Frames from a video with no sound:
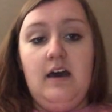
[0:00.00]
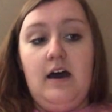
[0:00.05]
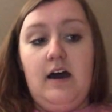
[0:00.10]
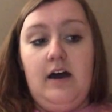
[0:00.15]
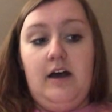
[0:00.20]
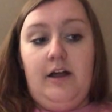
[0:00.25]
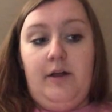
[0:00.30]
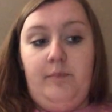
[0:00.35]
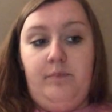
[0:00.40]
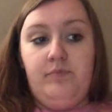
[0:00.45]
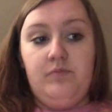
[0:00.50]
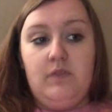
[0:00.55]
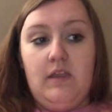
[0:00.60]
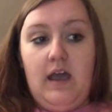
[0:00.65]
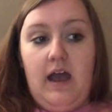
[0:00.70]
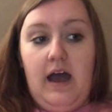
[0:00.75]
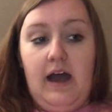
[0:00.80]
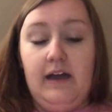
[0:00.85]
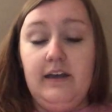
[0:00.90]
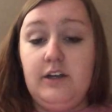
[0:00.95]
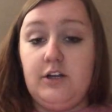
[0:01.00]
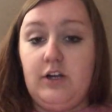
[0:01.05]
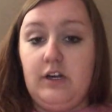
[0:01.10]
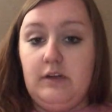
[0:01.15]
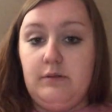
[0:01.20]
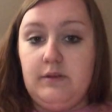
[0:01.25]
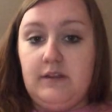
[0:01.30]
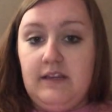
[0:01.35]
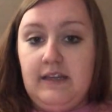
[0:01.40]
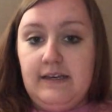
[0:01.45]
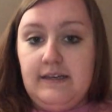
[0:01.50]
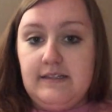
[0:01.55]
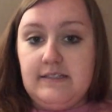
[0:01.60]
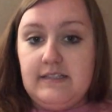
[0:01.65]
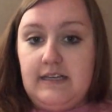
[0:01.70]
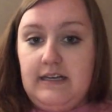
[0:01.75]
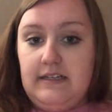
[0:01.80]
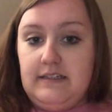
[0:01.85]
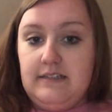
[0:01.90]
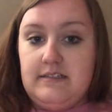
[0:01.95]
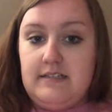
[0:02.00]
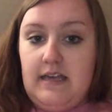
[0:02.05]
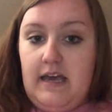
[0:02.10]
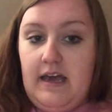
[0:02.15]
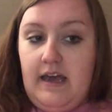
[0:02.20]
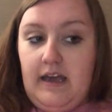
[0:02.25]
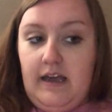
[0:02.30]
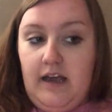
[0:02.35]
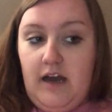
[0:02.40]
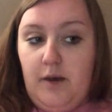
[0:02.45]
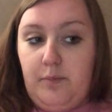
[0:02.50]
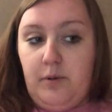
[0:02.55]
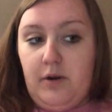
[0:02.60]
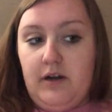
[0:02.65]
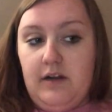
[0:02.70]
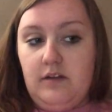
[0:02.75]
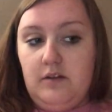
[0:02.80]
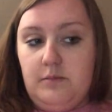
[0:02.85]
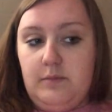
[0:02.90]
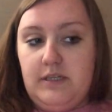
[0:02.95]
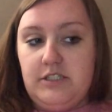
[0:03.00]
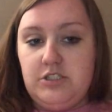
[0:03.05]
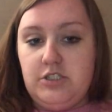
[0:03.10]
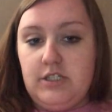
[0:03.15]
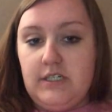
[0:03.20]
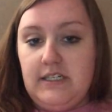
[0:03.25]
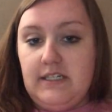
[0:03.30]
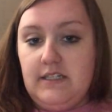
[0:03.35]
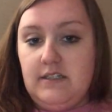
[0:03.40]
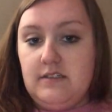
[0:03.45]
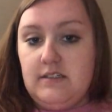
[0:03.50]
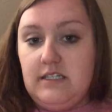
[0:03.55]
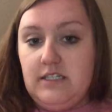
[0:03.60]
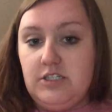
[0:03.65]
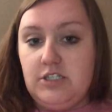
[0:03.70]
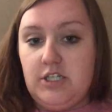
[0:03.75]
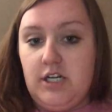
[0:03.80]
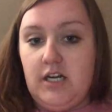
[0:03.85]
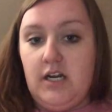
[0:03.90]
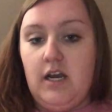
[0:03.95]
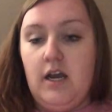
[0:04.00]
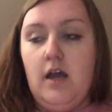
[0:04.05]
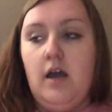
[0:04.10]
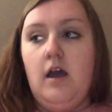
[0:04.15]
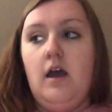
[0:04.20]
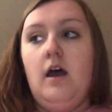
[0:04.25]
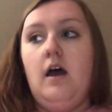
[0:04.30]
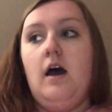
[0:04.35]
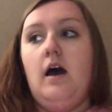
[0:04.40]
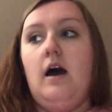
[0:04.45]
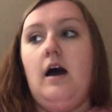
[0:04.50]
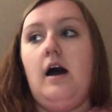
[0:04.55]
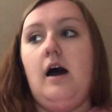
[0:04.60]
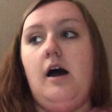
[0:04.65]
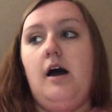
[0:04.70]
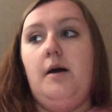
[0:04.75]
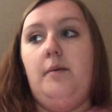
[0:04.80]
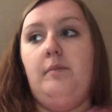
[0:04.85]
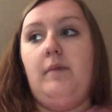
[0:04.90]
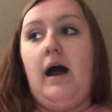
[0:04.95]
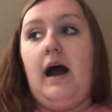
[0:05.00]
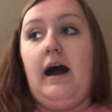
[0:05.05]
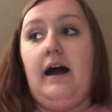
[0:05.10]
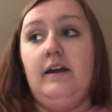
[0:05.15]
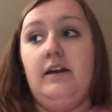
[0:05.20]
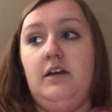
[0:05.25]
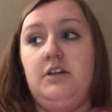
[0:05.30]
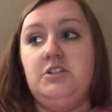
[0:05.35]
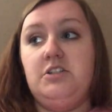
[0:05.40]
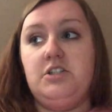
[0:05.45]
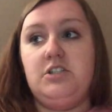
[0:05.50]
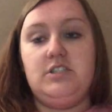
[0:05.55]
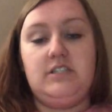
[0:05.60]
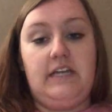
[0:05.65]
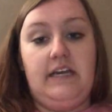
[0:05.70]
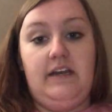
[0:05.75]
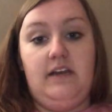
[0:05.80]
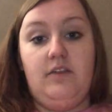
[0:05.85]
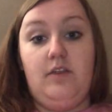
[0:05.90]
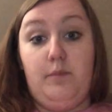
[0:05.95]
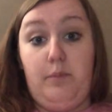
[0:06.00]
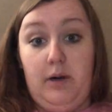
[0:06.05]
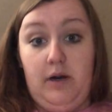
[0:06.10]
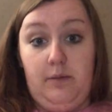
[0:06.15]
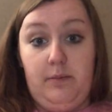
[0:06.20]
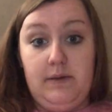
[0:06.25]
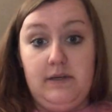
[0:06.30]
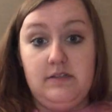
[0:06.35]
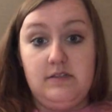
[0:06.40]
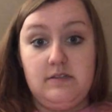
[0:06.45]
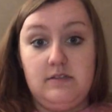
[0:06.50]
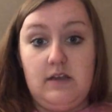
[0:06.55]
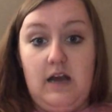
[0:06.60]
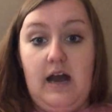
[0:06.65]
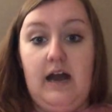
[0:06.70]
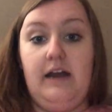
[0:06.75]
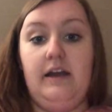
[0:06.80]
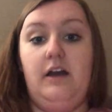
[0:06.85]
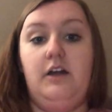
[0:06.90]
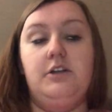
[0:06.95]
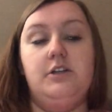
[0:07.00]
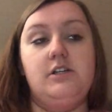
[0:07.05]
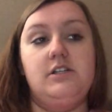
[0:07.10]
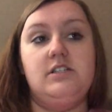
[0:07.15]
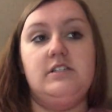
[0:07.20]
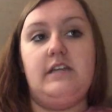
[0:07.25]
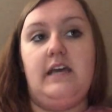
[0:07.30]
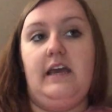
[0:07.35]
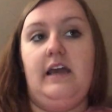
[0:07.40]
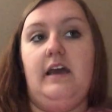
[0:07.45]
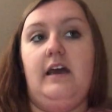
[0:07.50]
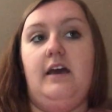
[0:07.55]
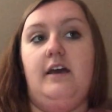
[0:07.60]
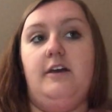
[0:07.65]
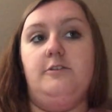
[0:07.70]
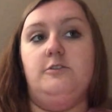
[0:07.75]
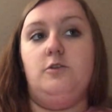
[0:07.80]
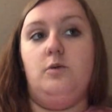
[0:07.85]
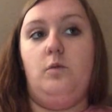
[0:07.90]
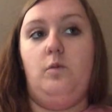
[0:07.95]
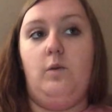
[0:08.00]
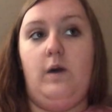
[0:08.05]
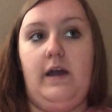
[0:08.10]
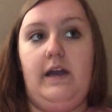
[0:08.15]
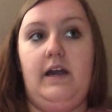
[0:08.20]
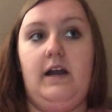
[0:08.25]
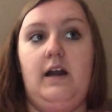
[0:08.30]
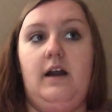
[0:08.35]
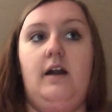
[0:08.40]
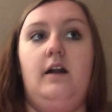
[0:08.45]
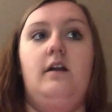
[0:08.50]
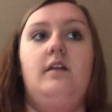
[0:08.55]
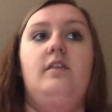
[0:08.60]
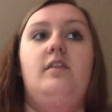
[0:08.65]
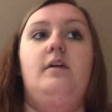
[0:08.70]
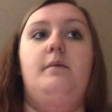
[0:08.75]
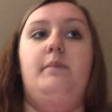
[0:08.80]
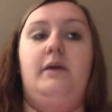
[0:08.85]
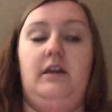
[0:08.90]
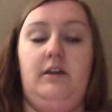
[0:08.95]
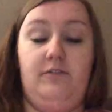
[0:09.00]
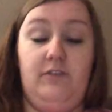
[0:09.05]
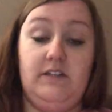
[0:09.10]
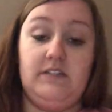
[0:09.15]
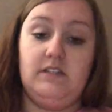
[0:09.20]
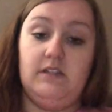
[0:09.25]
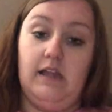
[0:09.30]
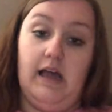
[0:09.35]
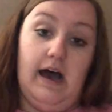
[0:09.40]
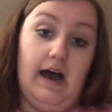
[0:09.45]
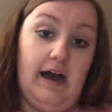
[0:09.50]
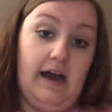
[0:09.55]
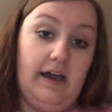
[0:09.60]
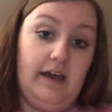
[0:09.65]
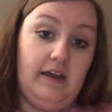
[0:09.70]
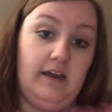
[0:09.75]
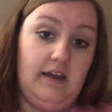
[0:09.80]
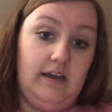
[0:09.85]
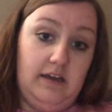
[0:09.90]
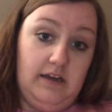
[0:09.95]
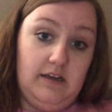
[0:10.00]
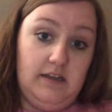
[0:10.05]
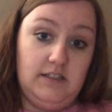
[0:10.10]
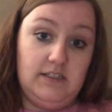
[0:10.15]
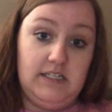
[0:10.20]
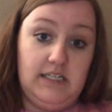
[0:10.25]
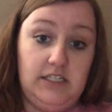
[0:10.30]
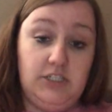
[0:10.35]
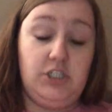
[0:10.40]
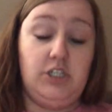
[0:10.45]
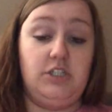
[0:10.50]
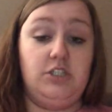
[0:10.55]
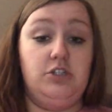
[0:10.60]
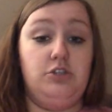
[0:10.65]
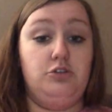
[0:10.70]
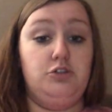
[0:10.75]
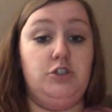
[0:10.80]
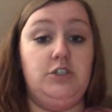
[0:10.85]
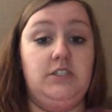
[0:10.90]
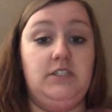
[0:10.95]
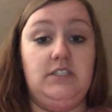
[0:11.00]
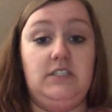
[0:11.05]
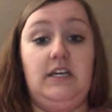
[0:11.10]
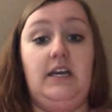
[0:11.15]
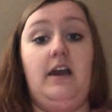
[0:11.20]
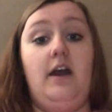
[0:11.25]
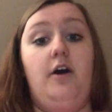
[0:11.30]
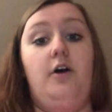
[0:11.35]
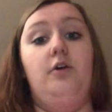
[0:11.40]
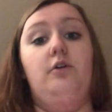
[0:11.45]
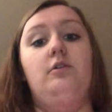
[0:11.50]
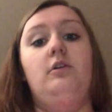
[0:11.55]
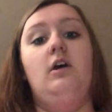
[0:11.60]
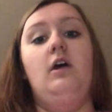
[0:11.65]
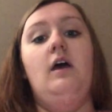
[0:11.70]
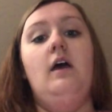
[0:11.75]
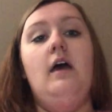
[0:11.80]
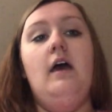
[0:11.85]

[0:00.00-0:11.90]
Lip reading: I agree with this as a upper elementary teacher. I understand the purpose. I understand where the benefits lie in teaching children to decode.